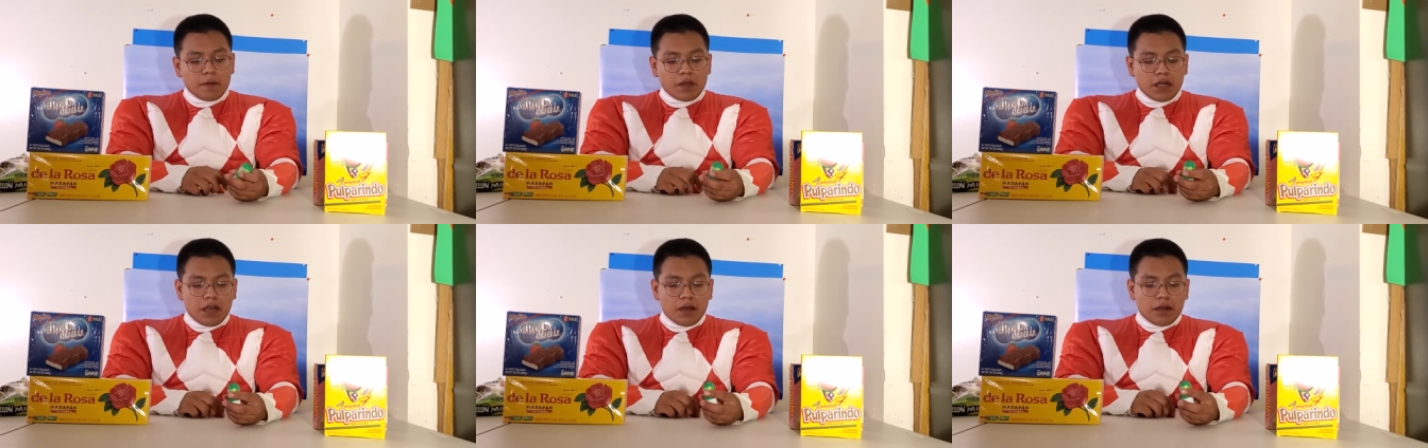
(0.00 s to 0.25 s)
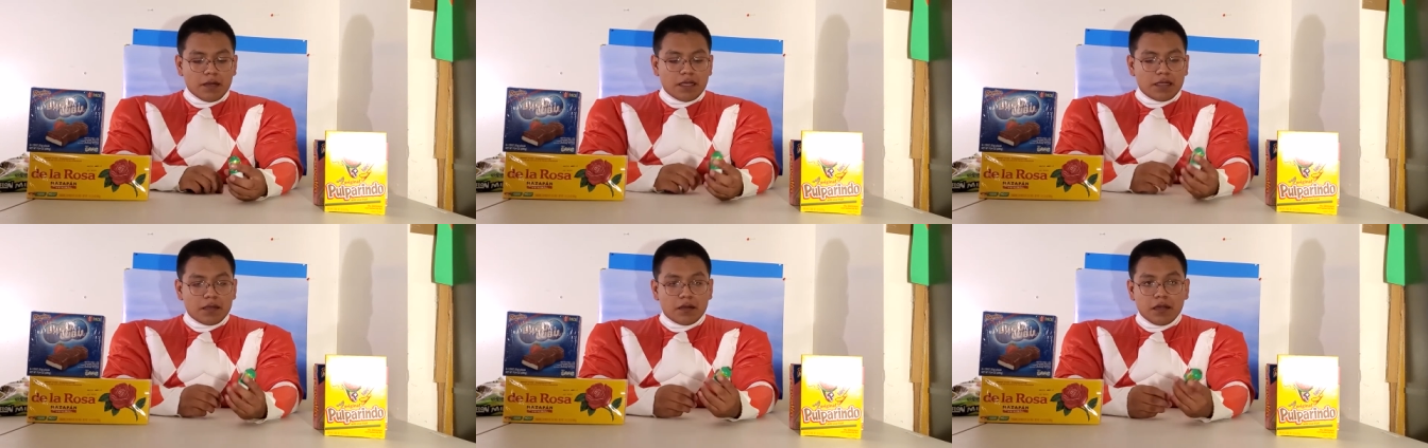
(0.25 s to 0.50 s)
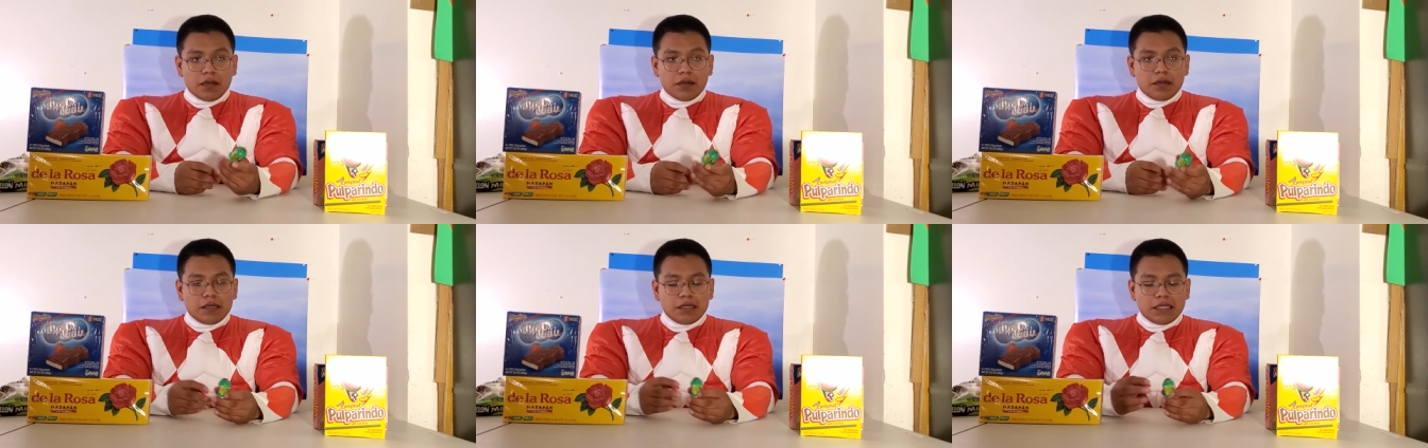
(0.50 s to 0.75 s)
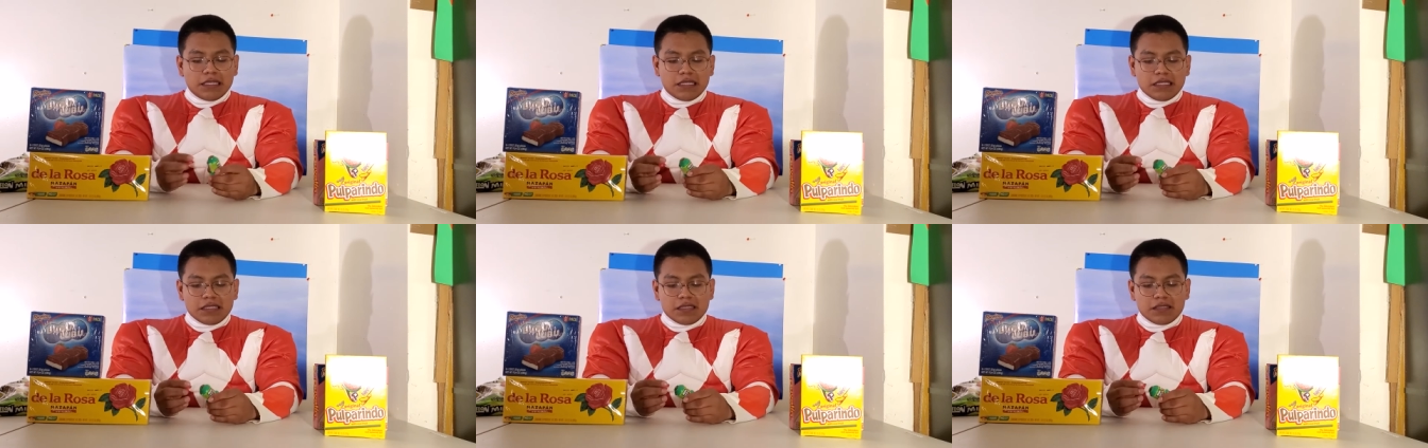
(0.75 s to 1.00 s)
Alright, I'll
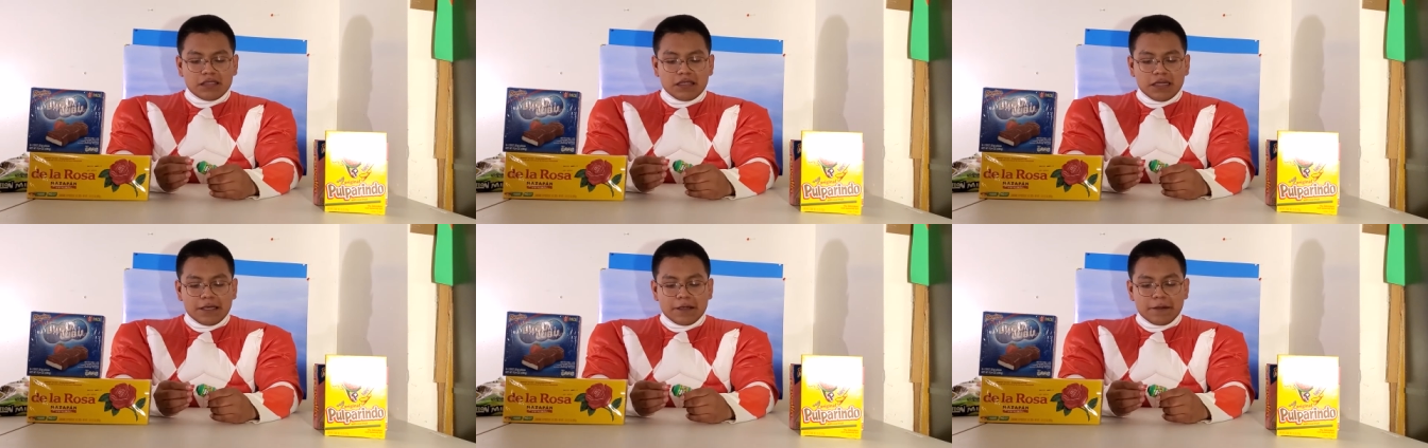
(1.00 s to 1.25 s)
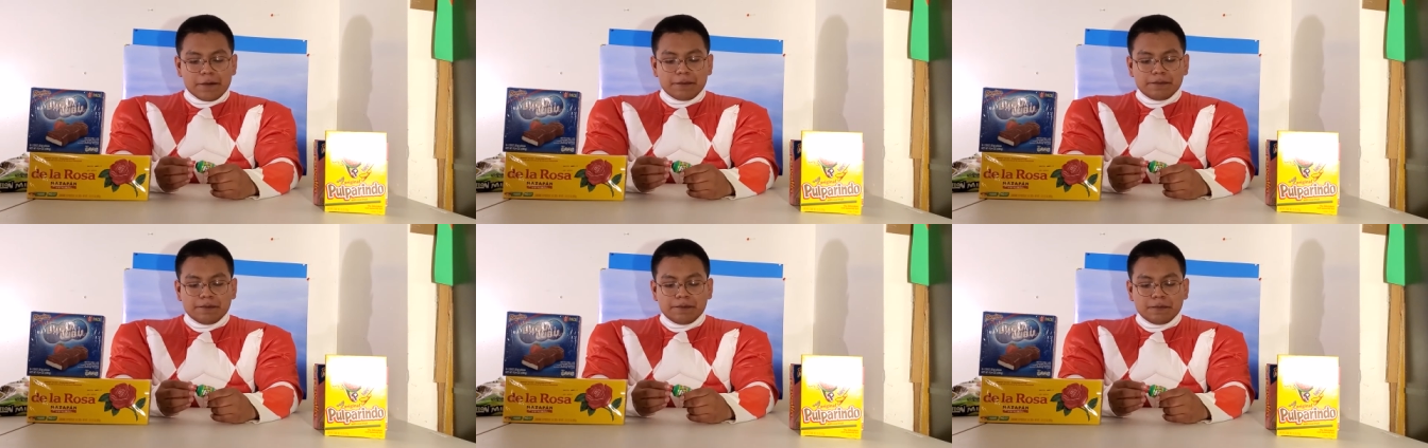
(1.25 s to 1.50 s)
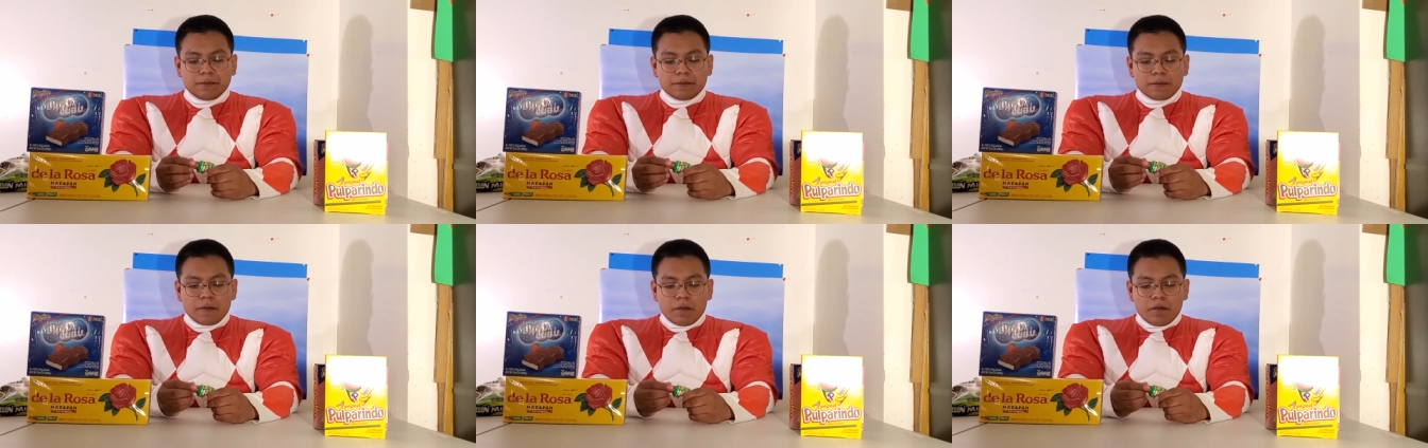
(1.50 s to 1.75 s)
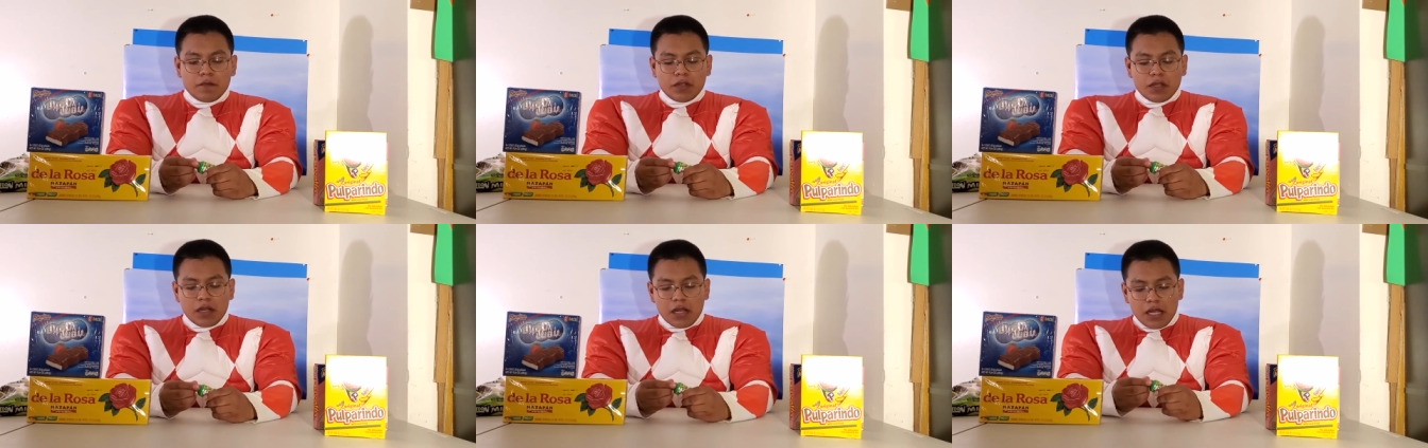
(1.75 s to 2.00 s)
eat this later.
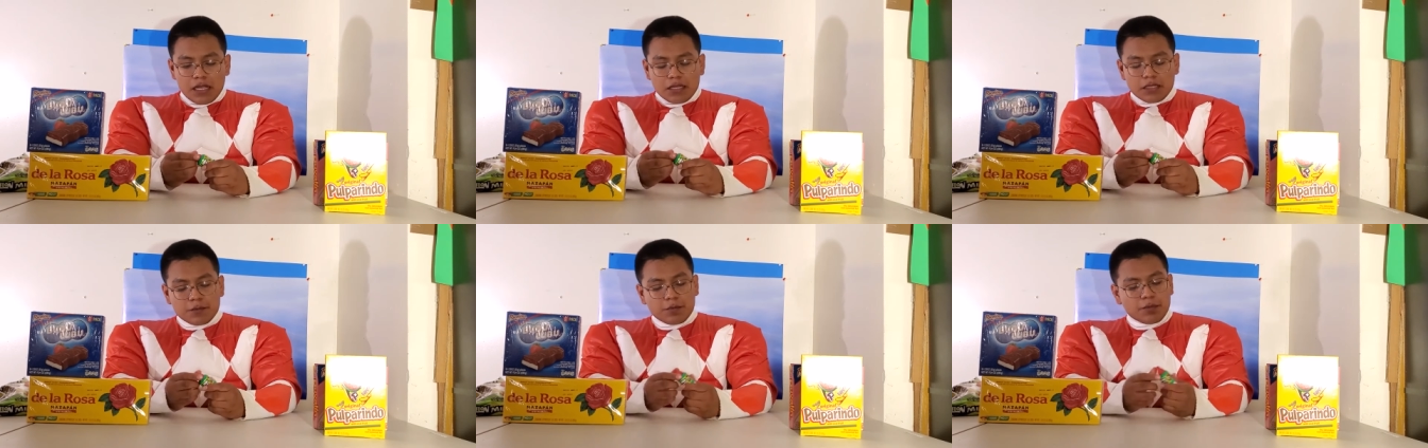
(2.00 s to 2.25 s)
That's